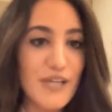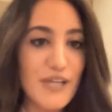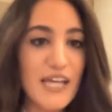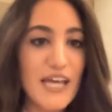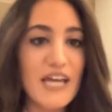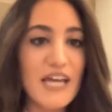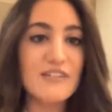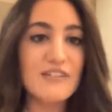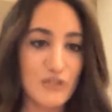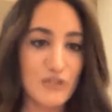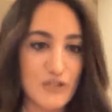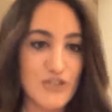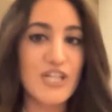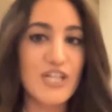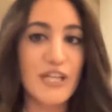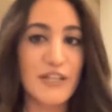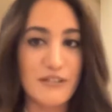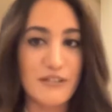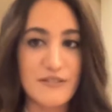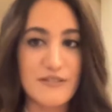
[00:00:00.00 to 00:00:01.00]

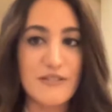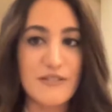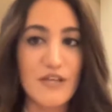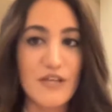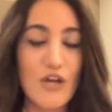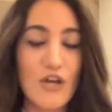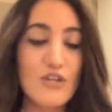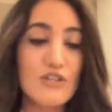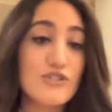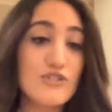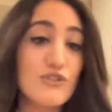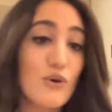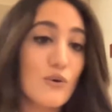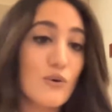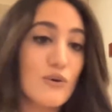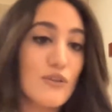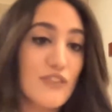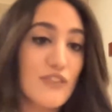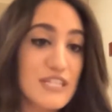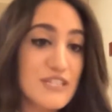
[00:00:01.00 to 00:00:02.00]
heterogeneous.
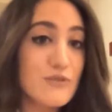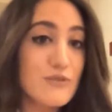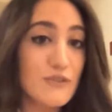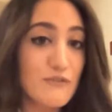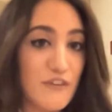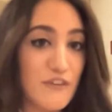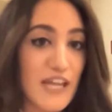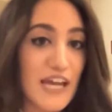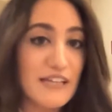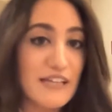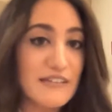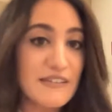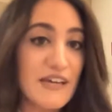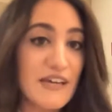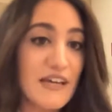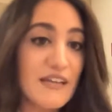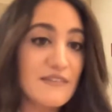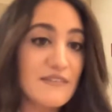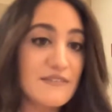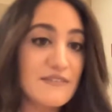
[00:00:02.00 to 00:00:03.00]
So this reflects
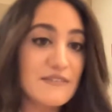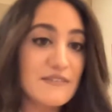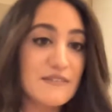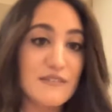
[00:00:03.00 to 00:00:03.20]
that